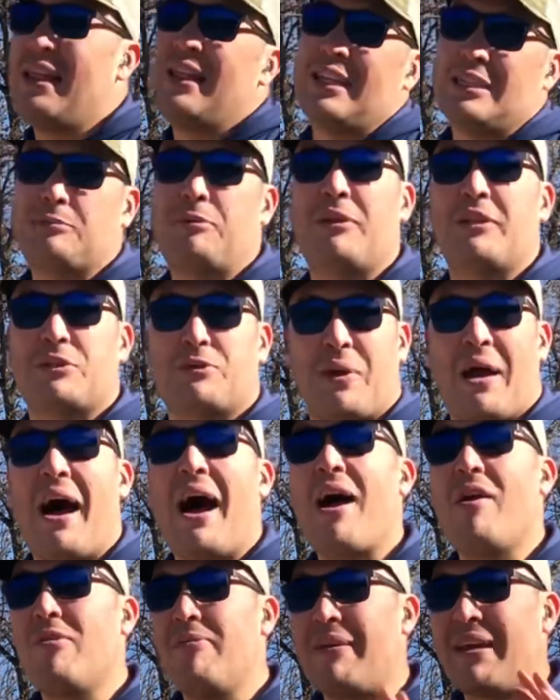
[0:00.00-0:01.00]
let's put it this way.
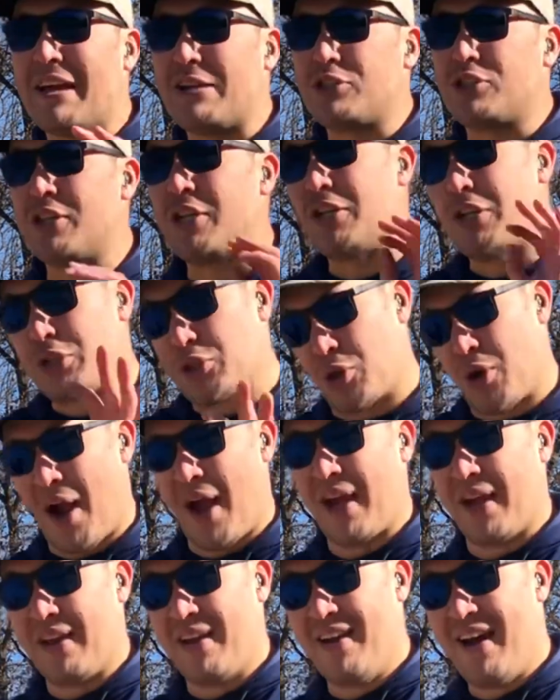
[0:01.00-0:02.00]
I would be interested to try
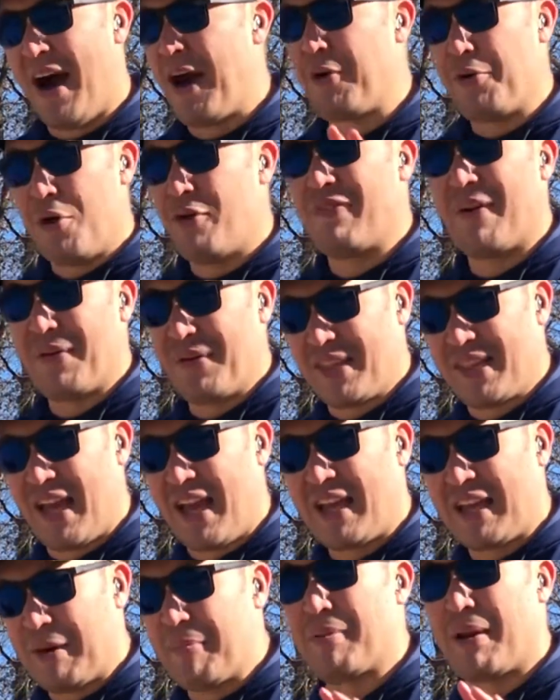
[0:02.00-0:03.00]
it. I don't know if I would
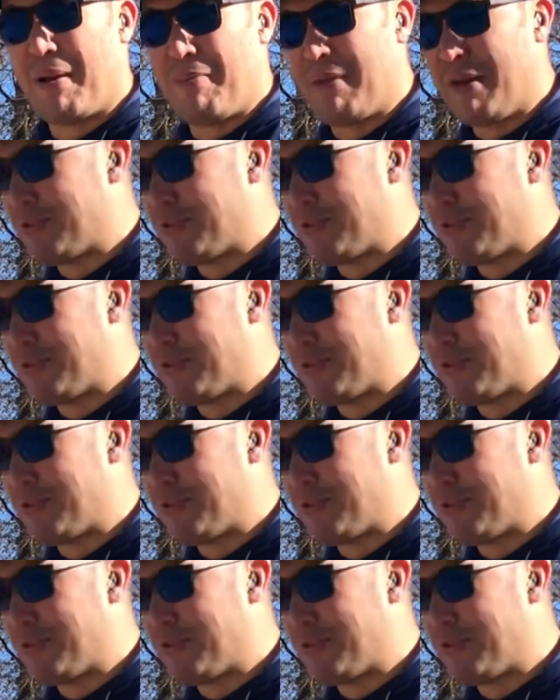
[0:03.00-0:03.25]
like it, but I'd be